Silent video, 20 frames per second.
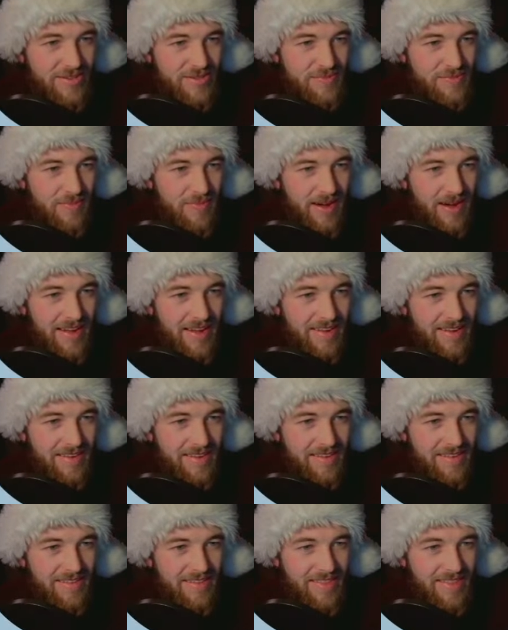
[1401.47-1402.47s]
my
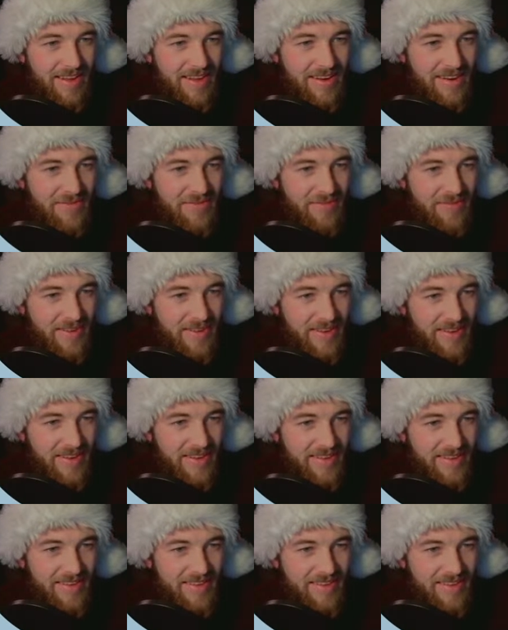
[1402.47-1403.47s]
line feed,
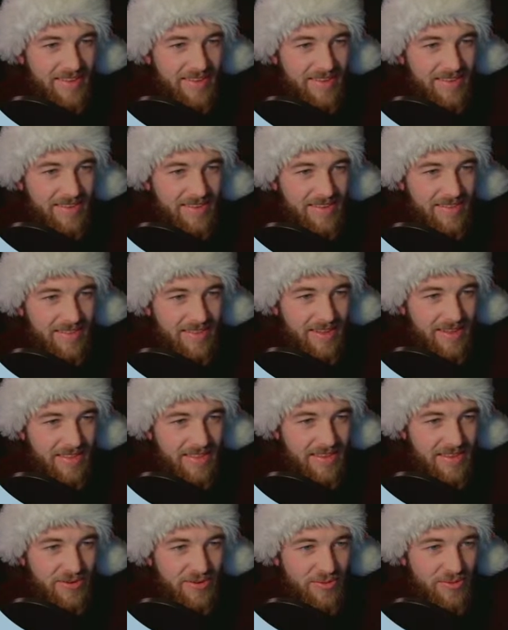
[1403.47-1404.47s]
like
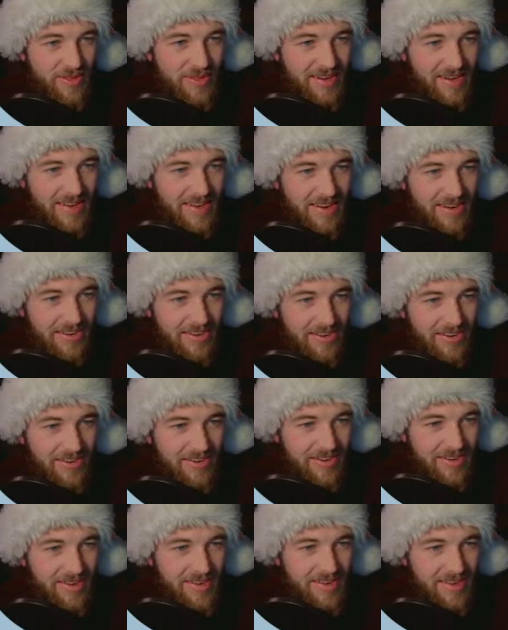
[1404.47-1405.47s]
the new line character,
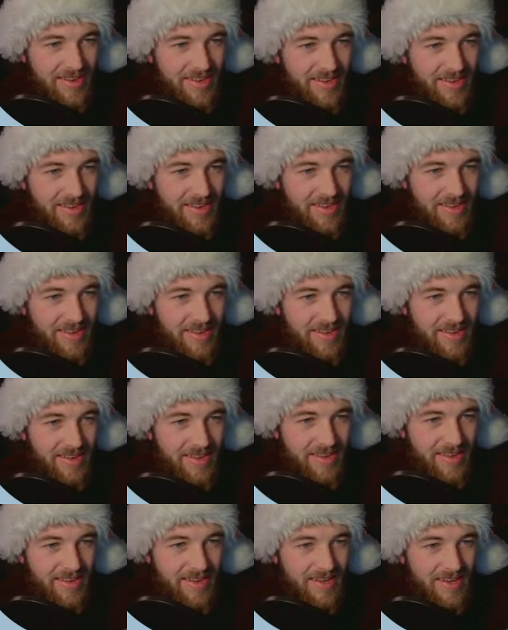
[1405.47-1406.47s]

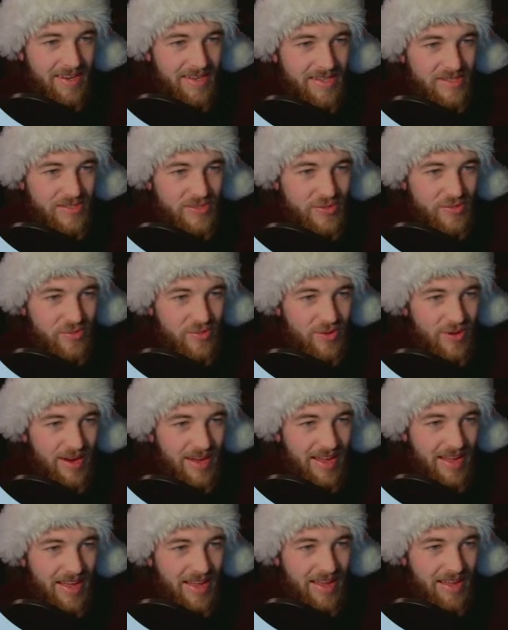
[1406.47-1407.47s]
into
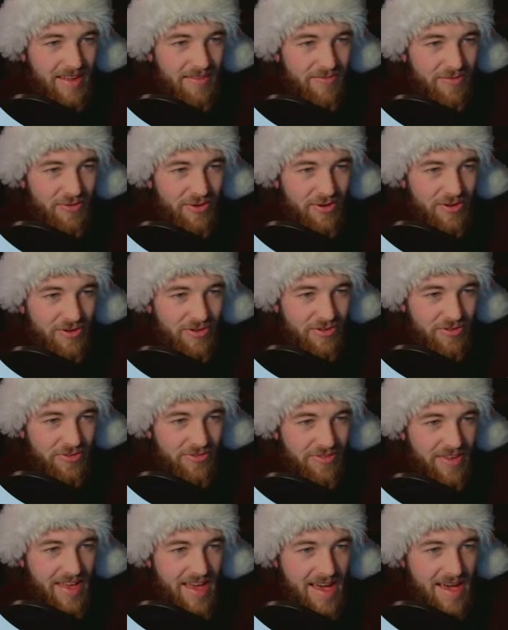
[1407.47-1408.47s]
a vertical
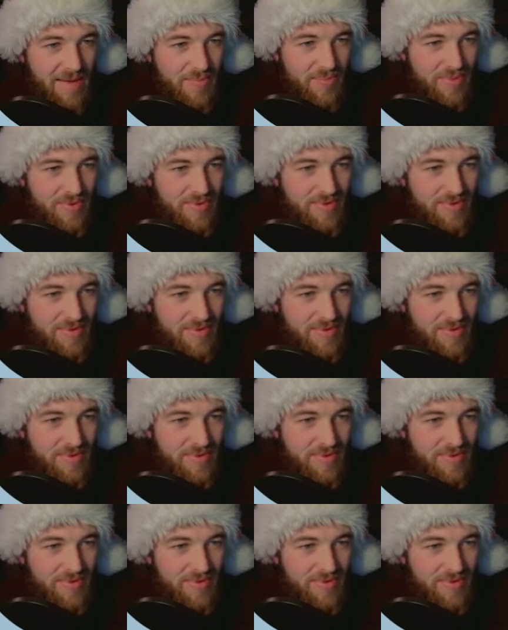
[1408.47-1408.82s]
tab.